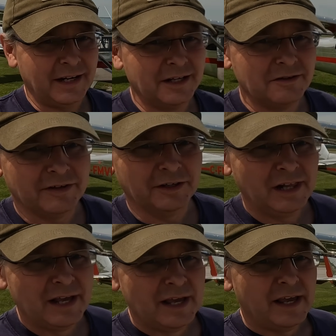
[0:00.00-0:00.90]
Edenvale
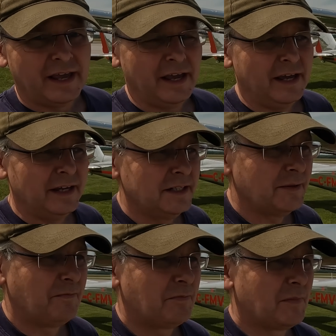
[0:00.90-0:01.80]
and
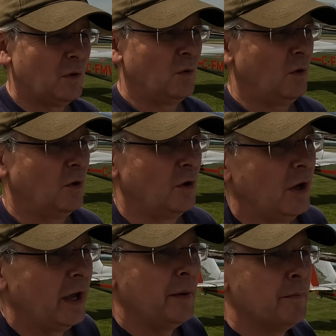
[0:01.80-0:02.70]

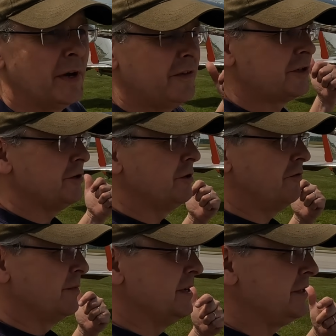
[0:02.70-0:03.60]
Mike Victor
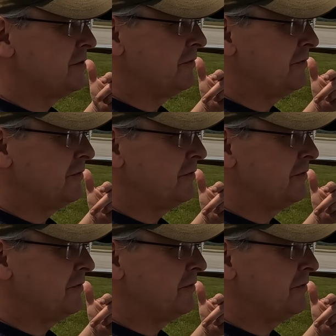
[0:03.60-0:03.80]
uniform is